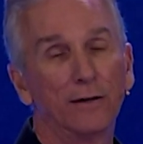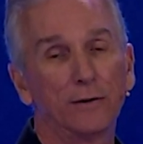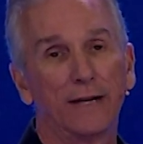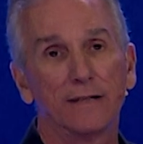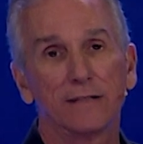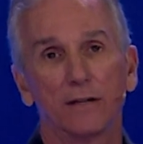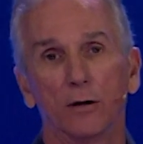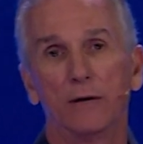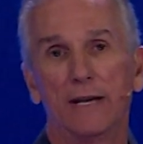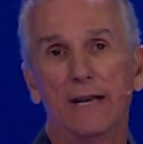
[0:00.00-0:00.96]
Okay,
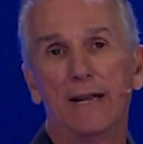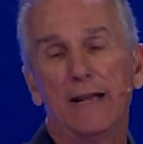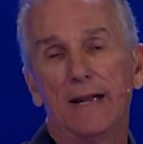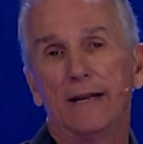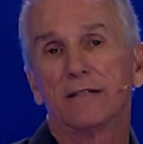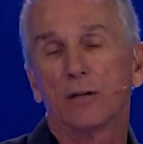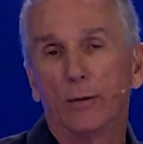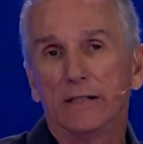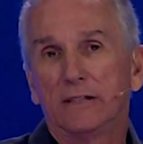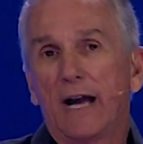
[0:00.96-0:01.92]
so and
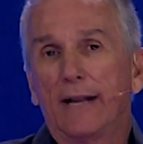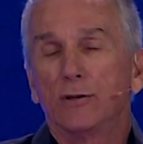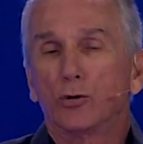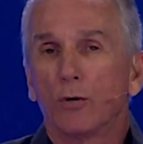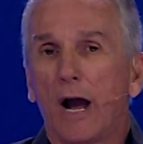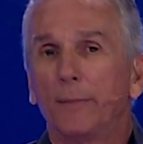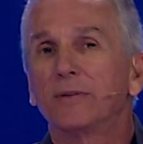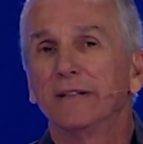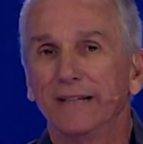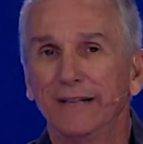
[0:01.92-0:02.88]
so it, God
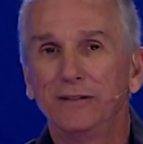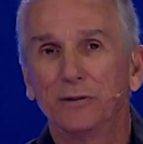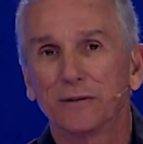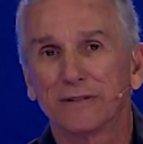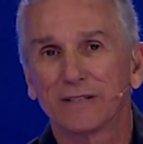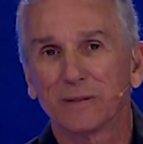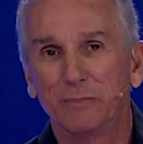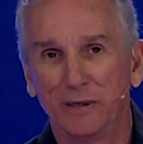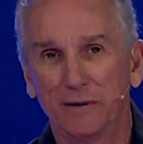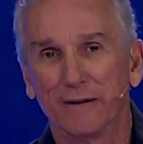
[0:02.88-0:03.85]
drops it in your
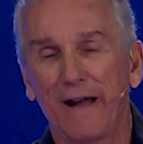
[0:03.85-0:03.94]
spirit.